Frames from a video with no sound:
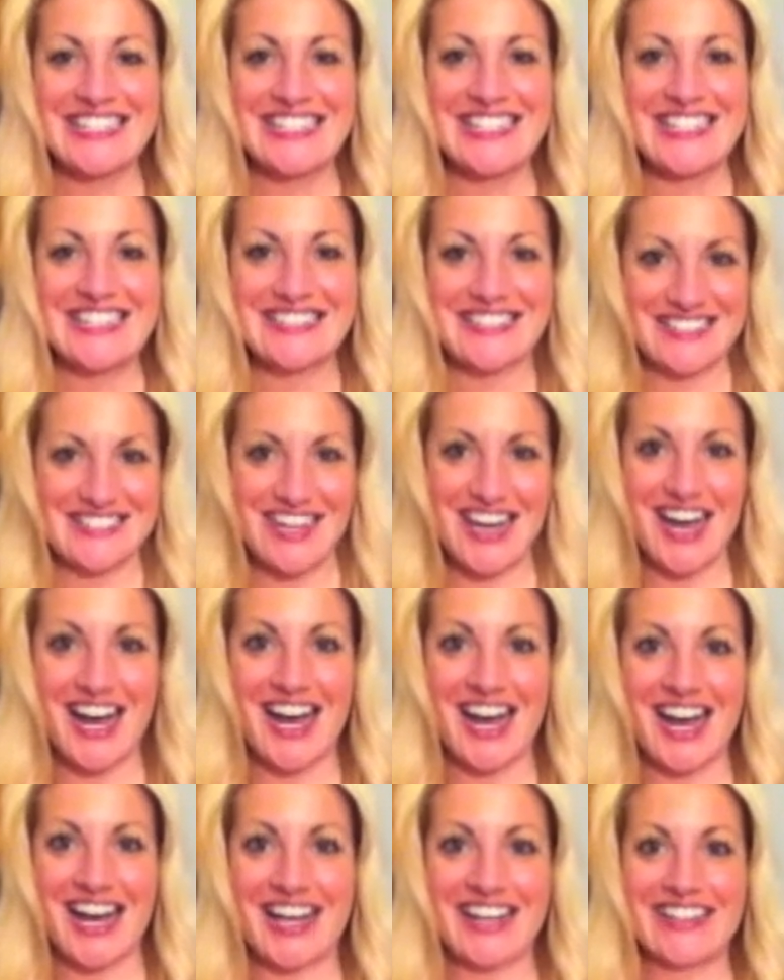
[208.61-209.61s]
it's
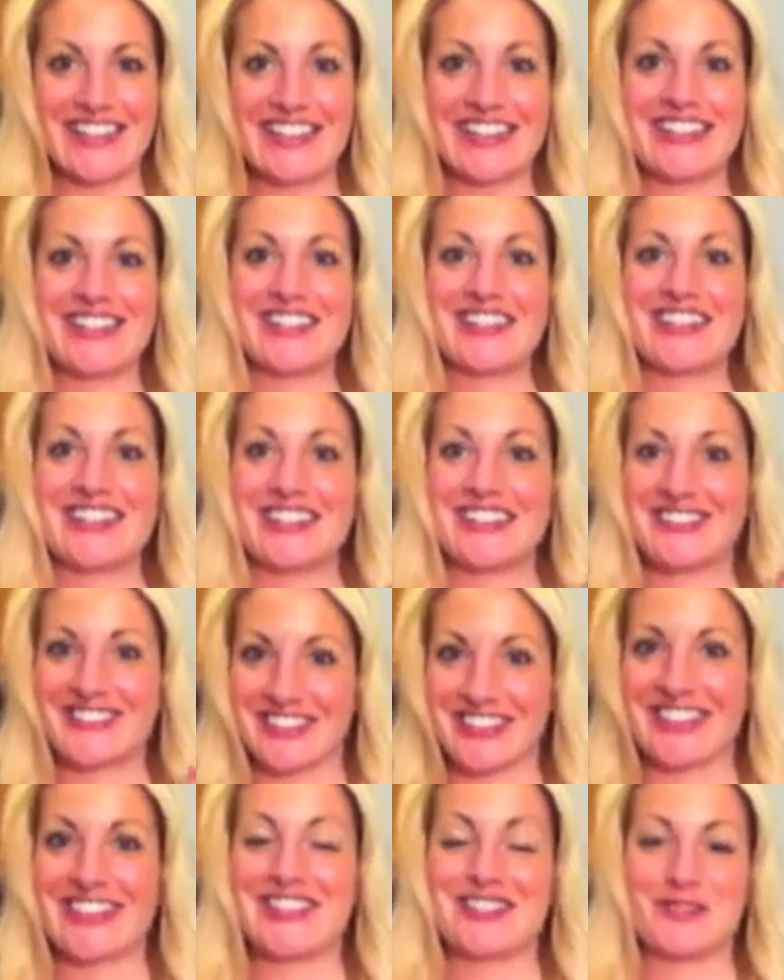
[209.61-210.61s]
not
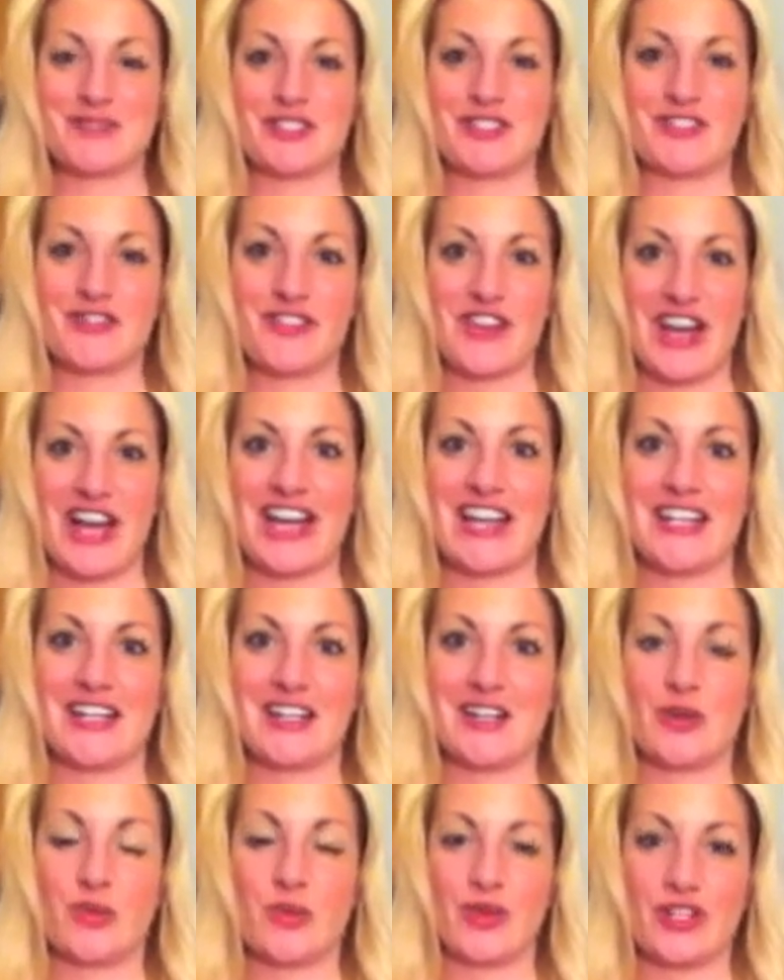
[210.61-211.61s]
really as much fun
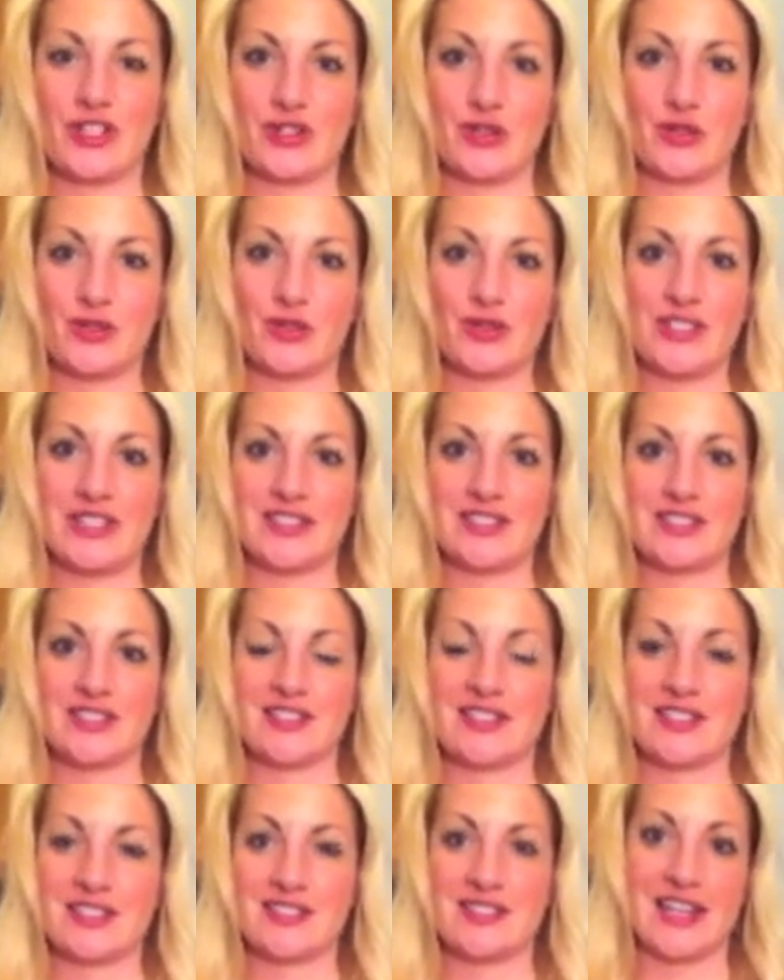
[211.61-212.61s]
when you need
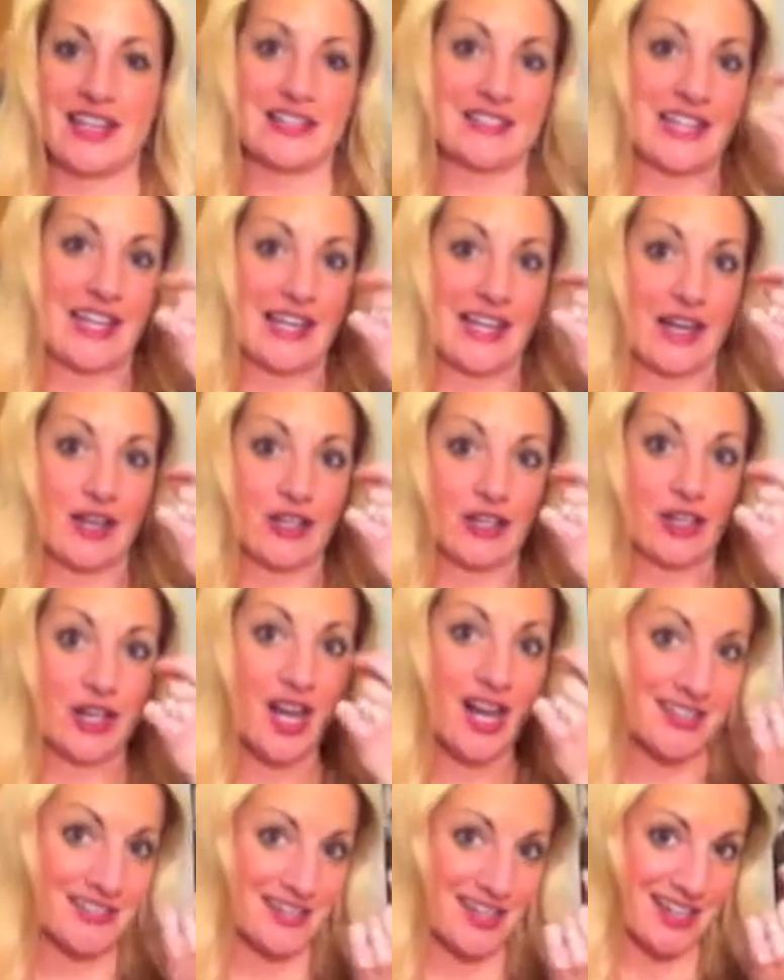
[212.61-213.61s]
to, say, take out your
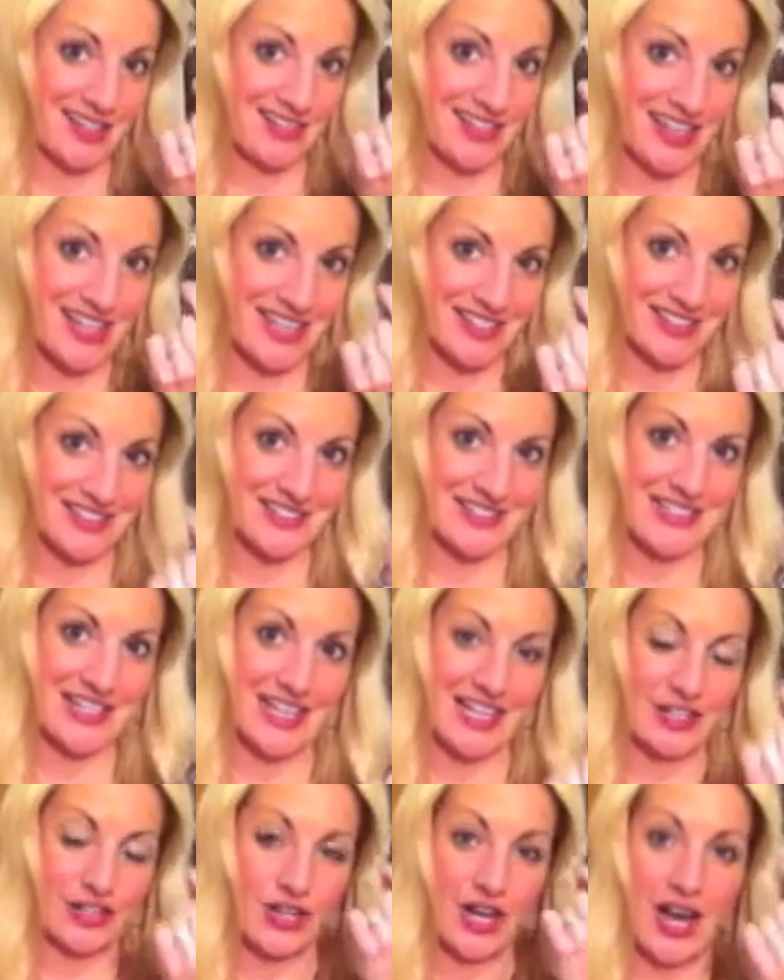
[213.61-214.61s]
contact lens
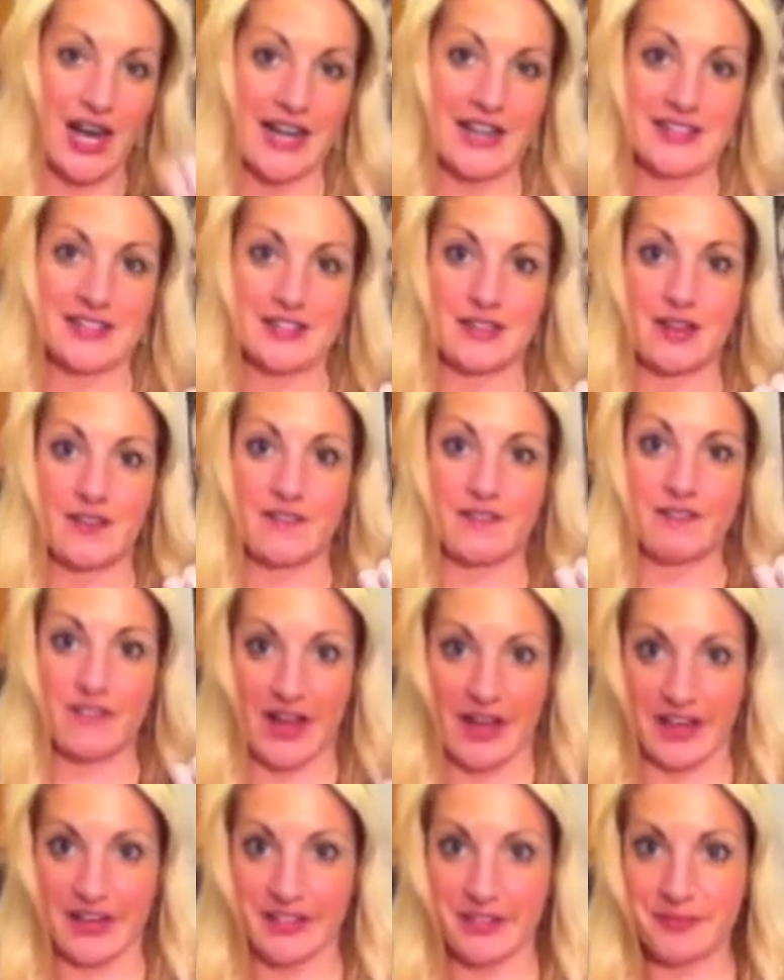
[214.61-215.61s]
and your eye is on
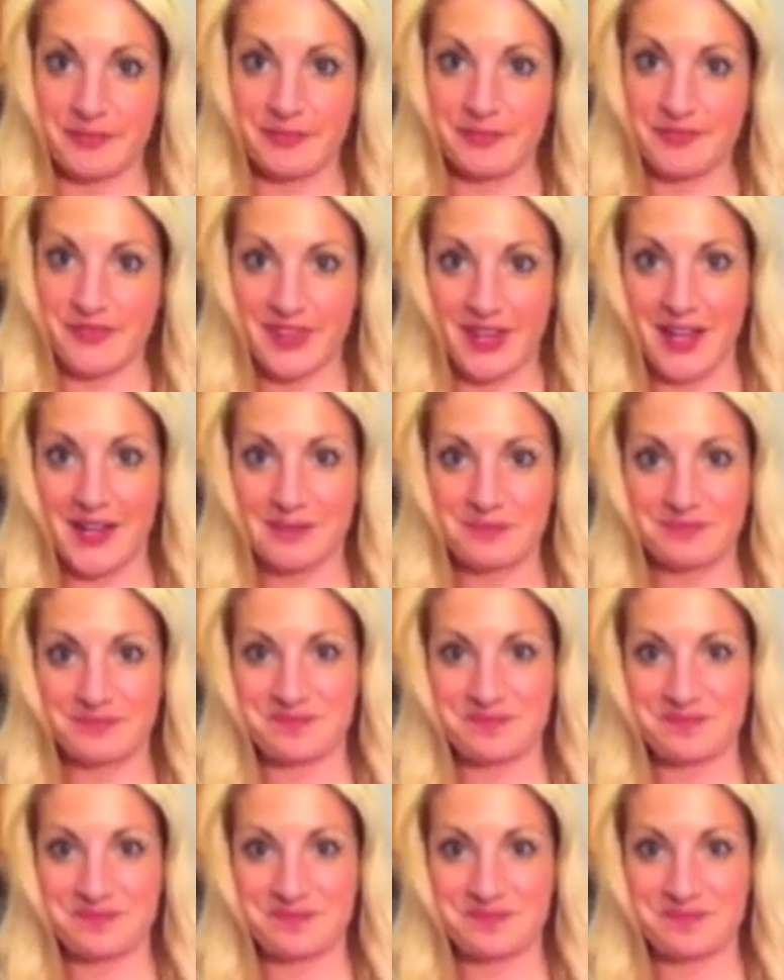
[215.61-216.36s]
fire. Okay?